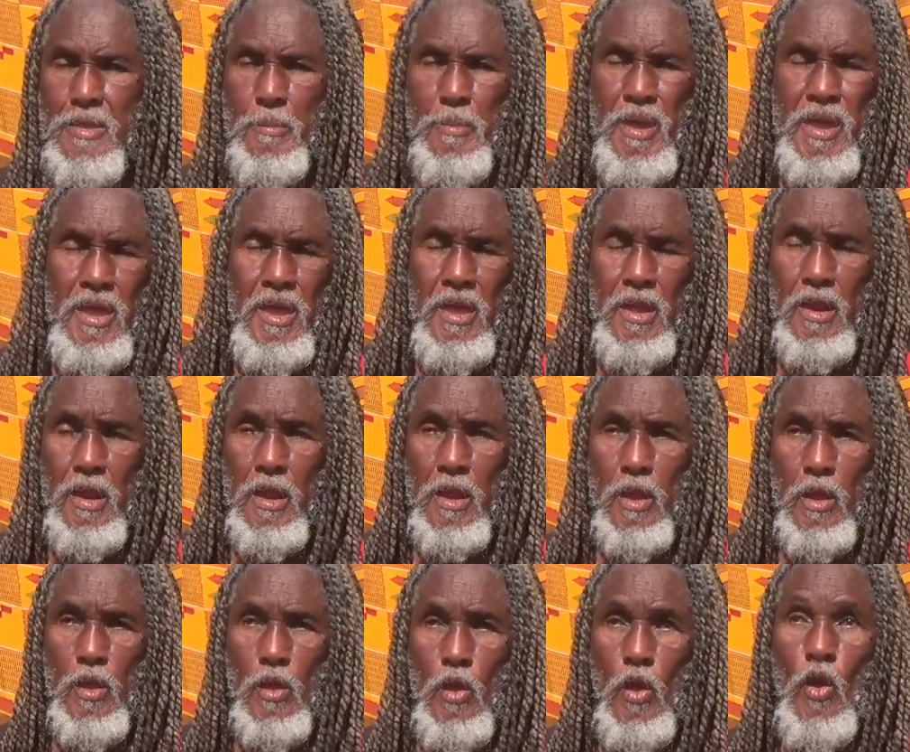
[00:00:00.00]
the beginning,
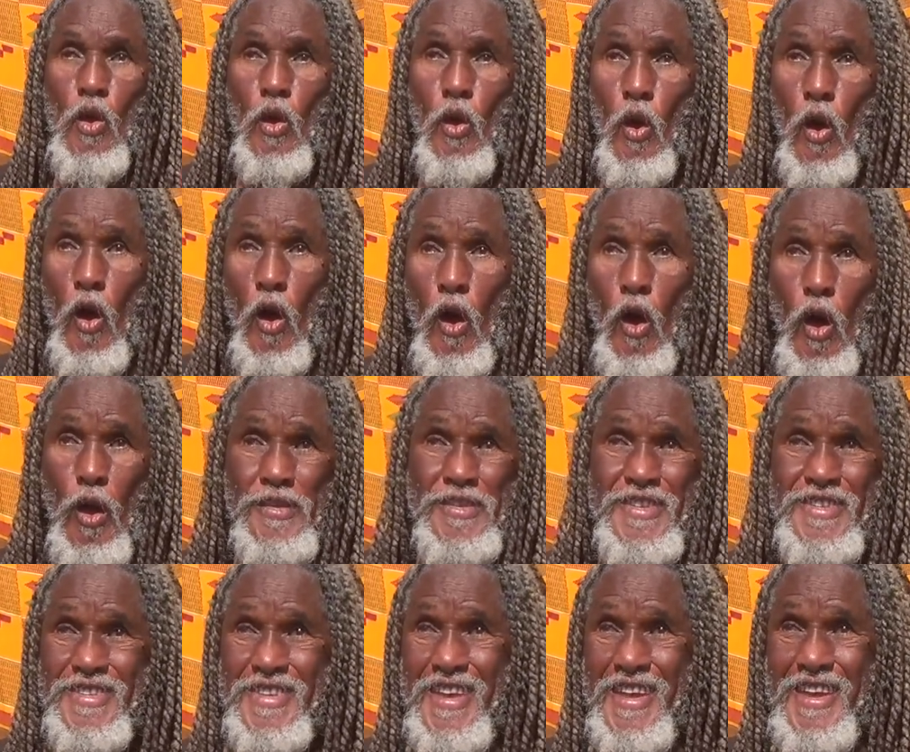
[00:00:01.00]
God
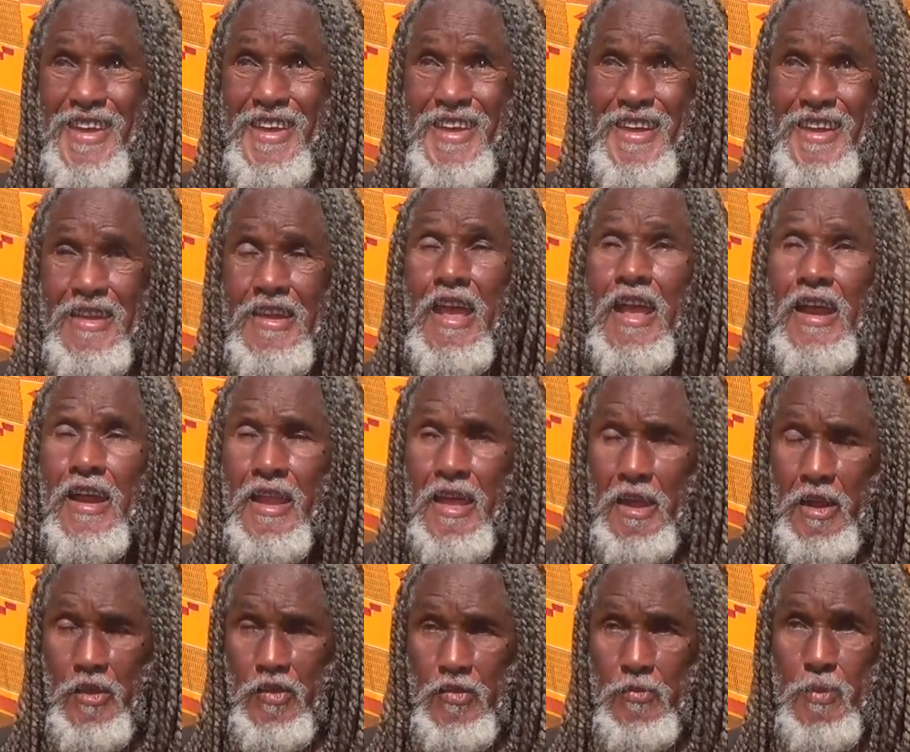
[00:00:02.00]
said,
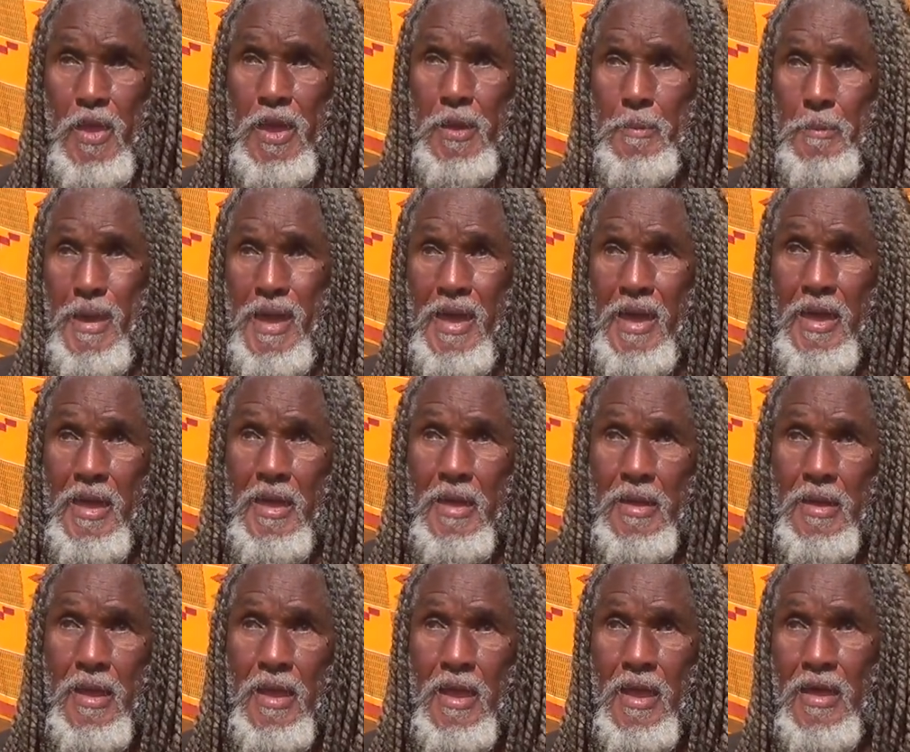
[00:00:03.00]
let us make man,
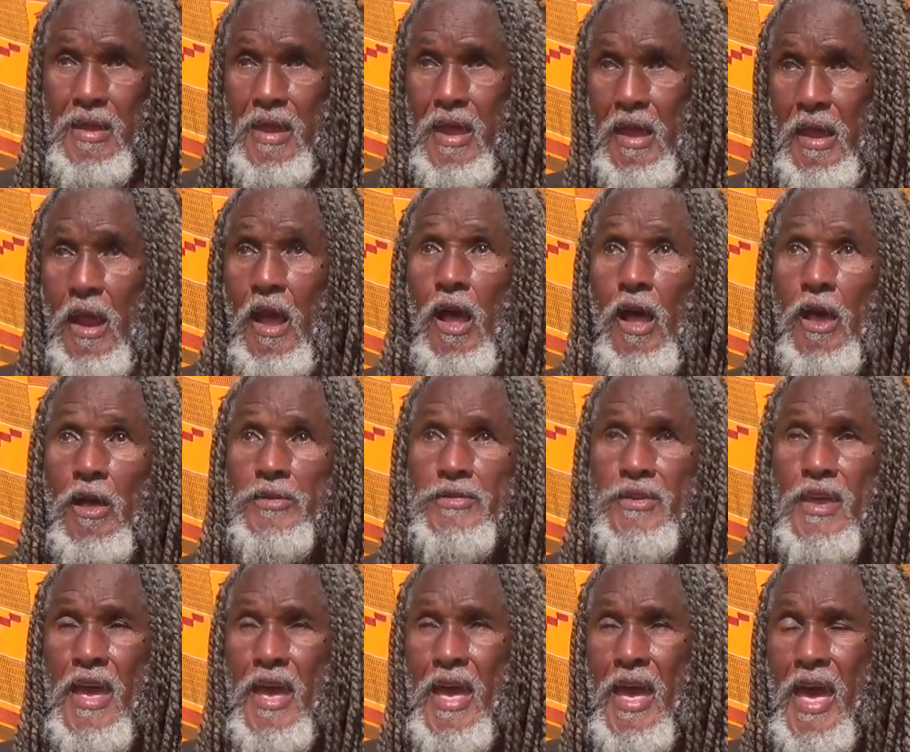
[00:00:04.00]
and that us
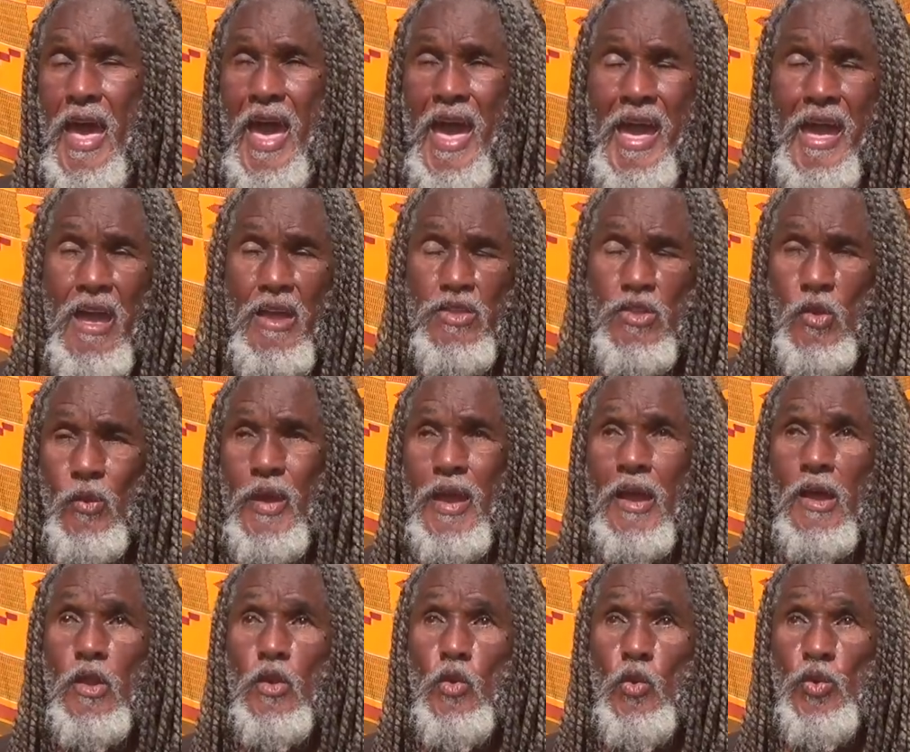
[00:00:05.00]
had to
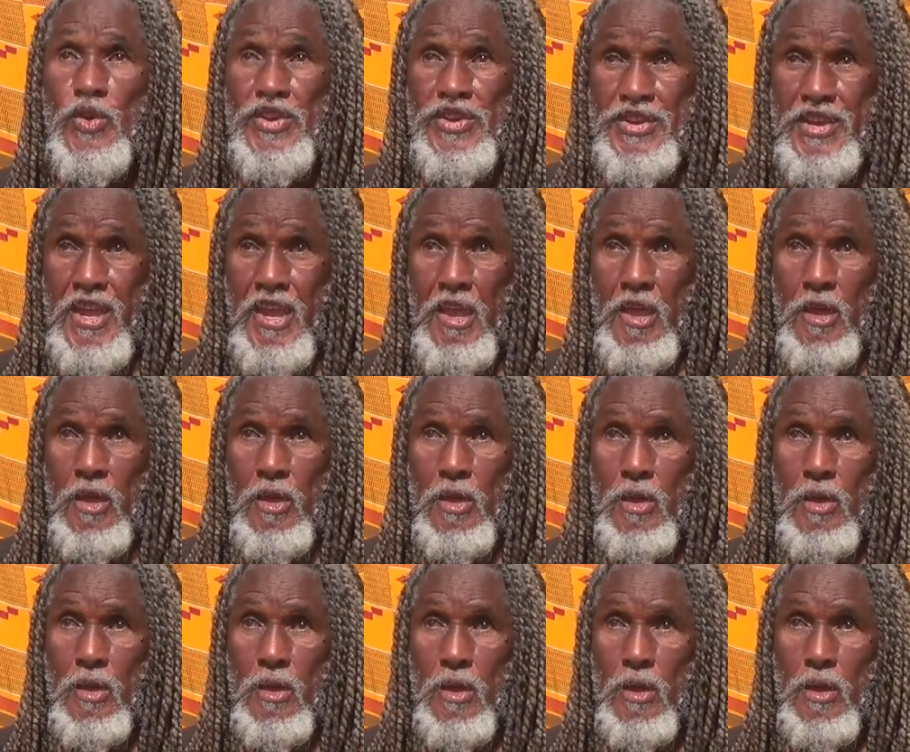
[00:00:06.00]
include she,
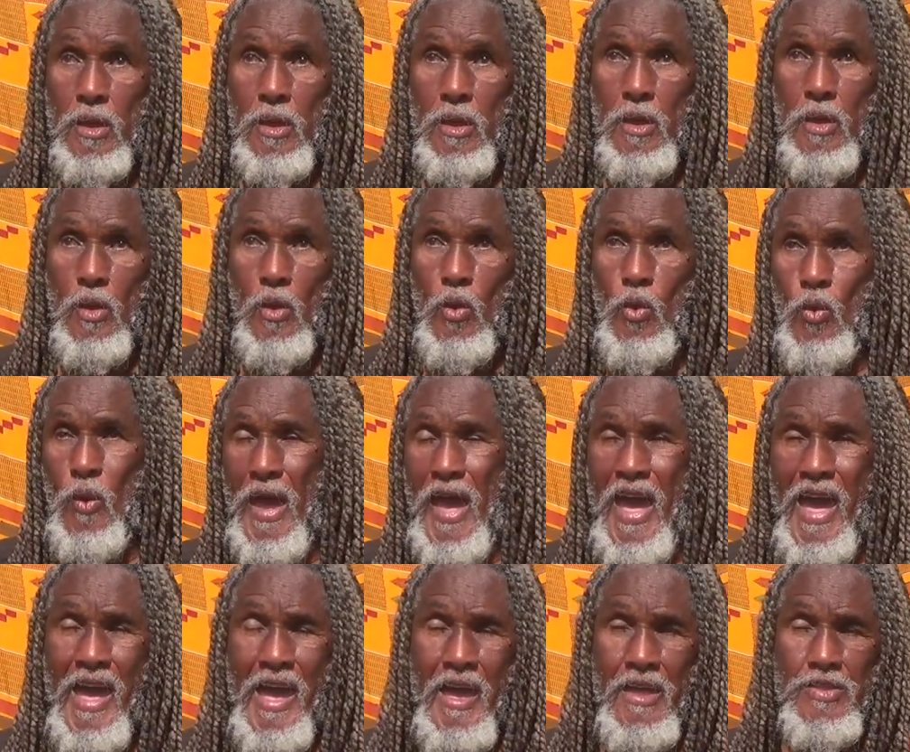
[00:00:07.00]
who
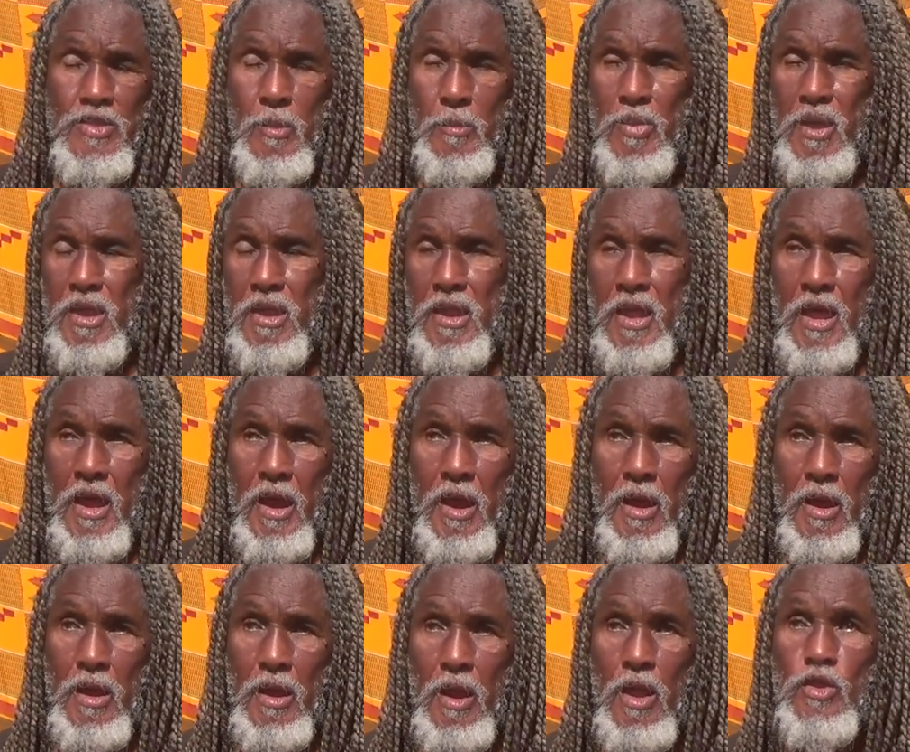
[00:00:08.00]
had to be there
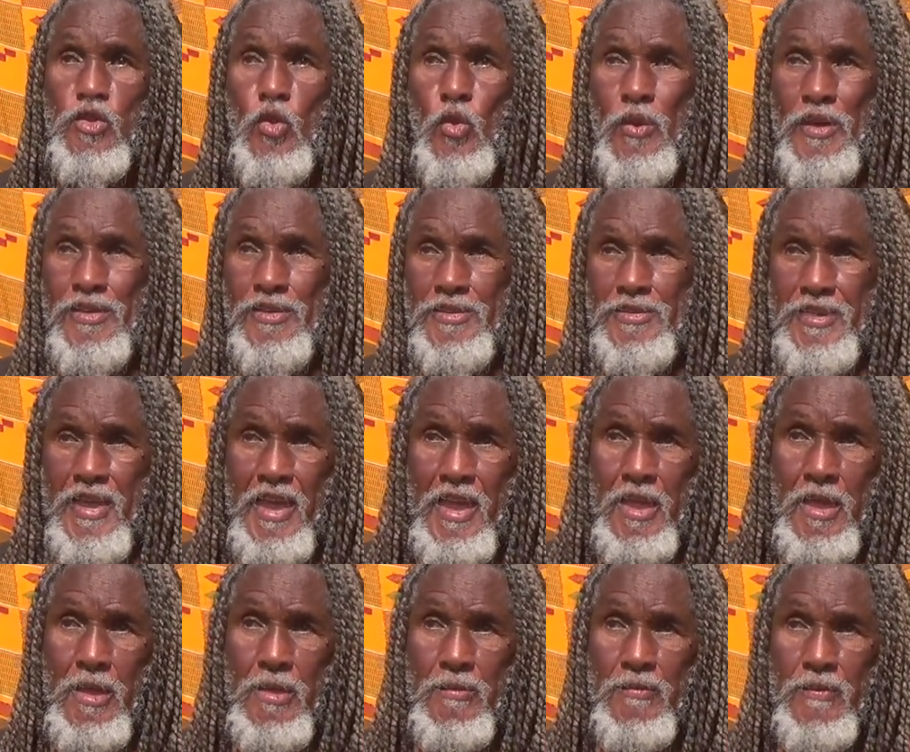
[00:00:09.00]
to
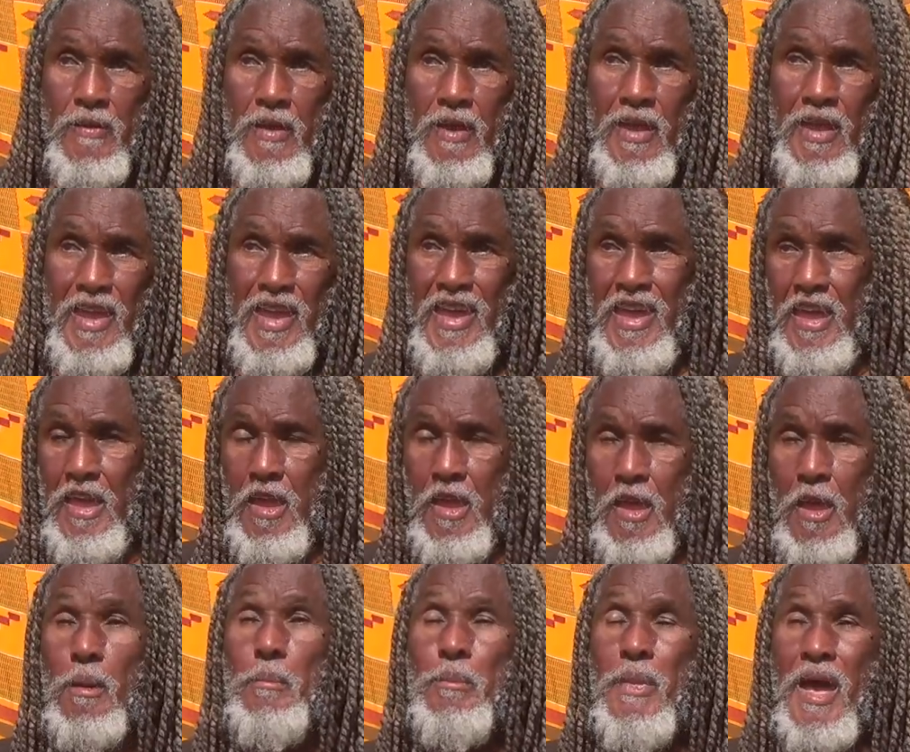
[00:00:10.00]
conceive he
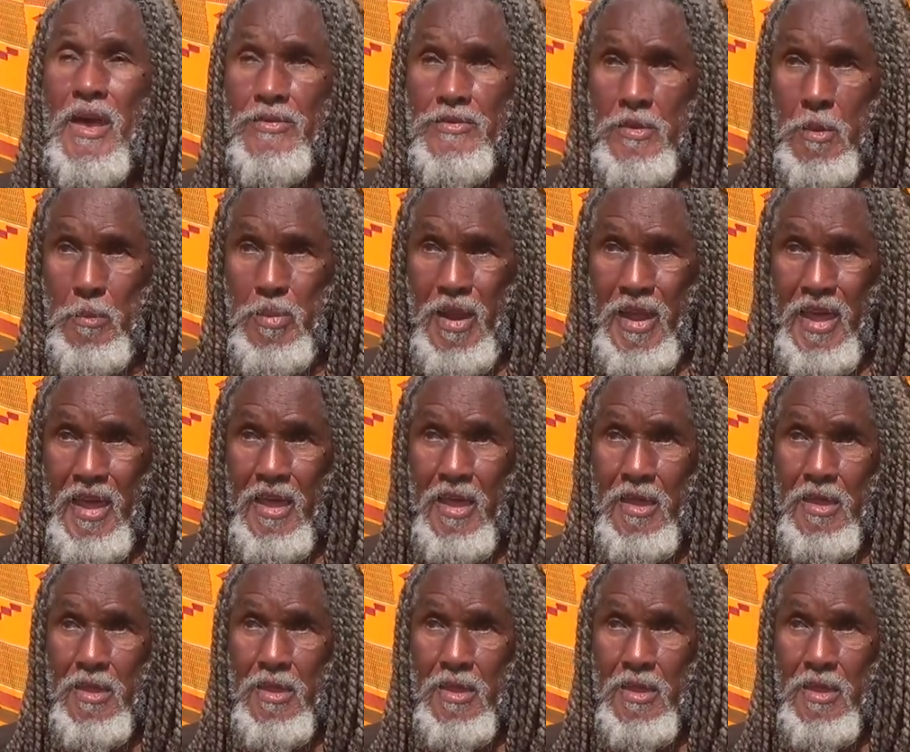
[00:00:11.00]
master plan.